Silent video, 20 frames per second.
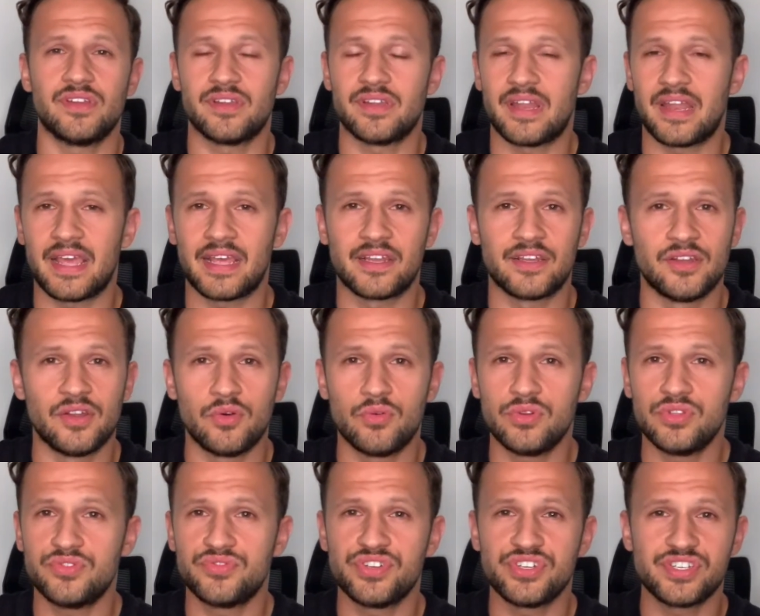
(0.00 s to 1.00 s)
Like no
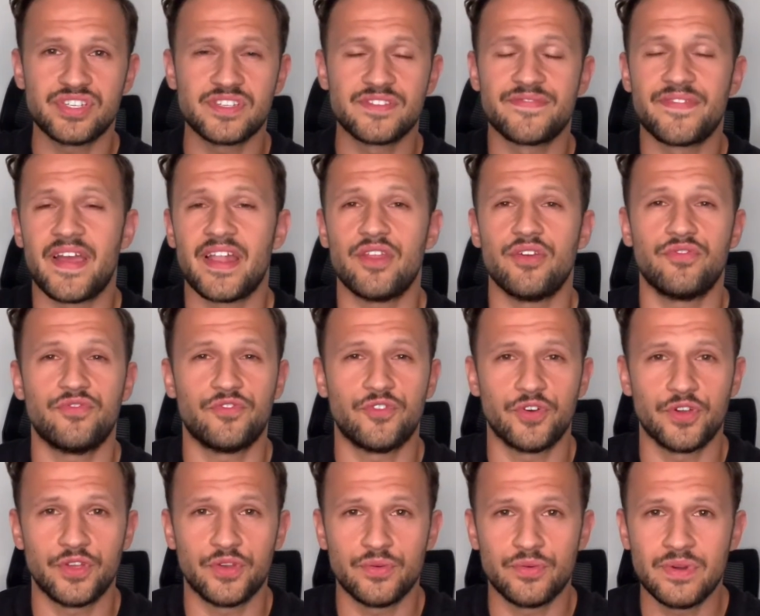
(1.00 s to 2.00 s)
nutritious value for
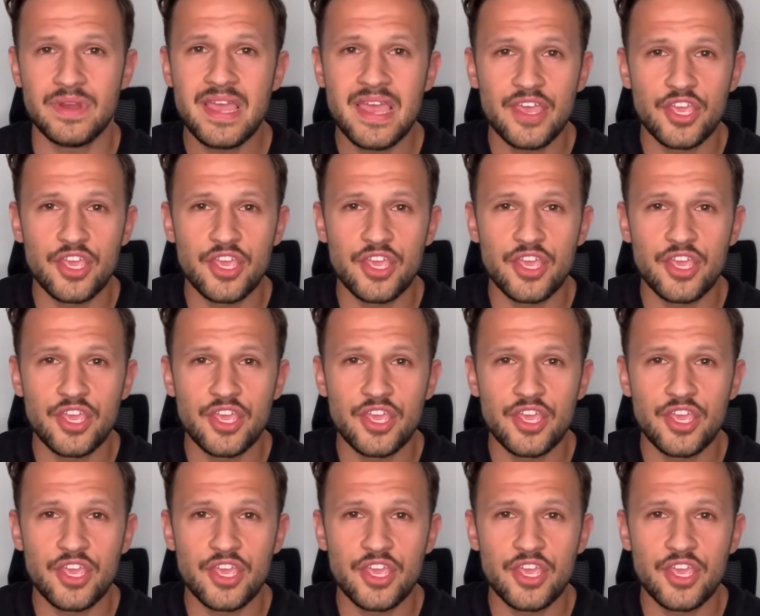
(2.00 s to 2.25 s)
you.